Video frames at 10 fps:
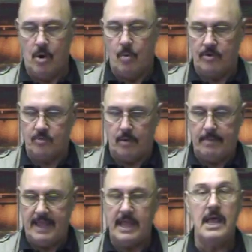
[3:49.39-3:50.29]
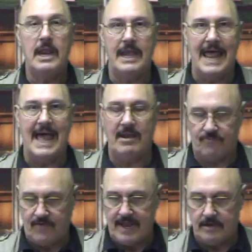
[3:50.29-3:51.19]
which will be 9
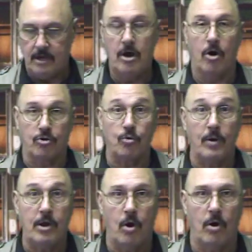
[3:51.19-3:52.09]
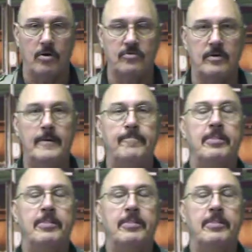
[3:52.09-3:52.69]
feet or 3 yards.